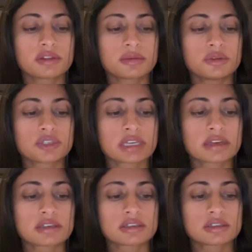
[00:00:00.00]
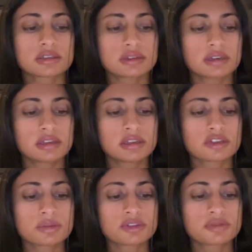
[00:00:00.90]
The musing is, in this
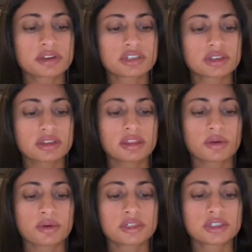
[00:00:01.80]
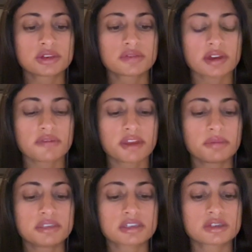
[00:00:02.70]
observation, the origin of that
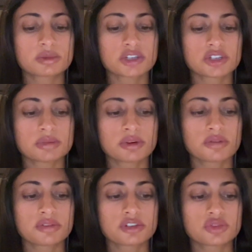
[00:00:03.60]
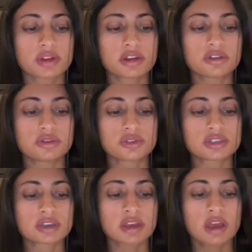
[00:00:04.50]
famous expression about frustrating
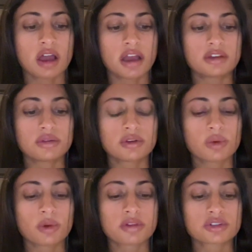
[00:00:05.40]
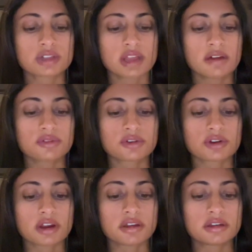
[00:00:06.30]
news. I don't know whether to laugh or
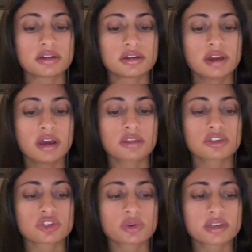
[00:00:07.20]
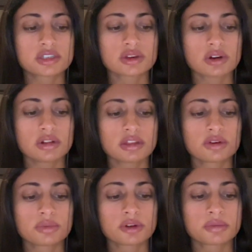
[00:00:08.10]
cry. The Stoics saw
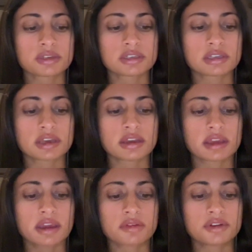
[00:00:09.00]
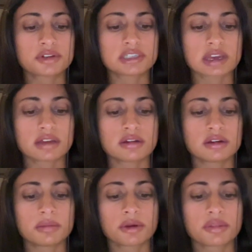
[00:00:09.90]
little purpose in getting angry or sad
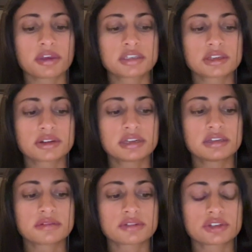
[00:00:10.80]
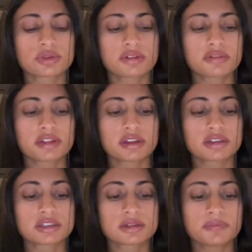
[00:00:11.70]
about things that are indifferent to our
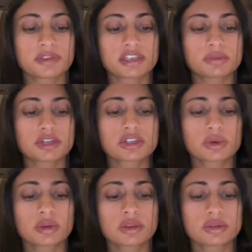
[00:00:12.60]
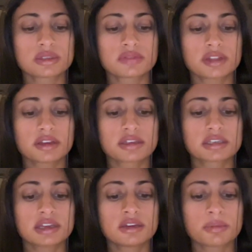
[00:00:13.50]
feelings, especially when those feelings
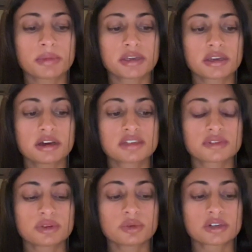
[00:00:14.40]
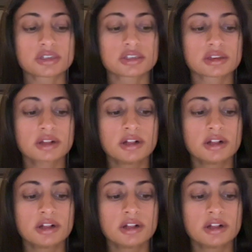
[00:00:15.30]
end up making us feel worse.